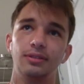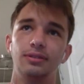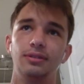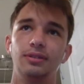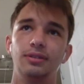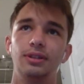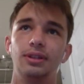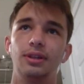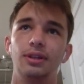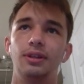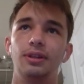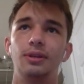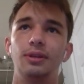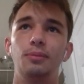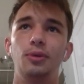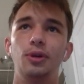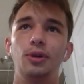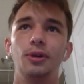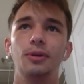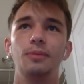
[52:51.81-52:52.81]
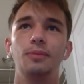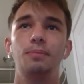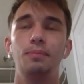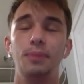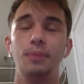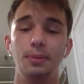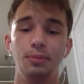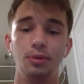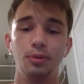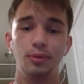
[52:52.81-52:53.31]
the more
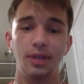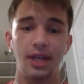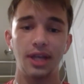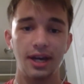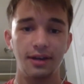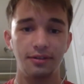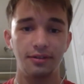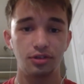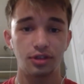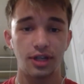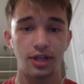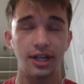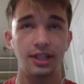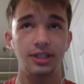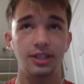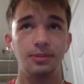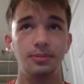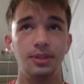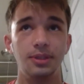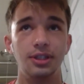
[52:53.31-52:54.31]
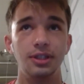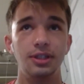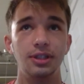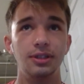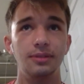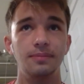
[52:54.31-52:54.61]
people we have trying to be good,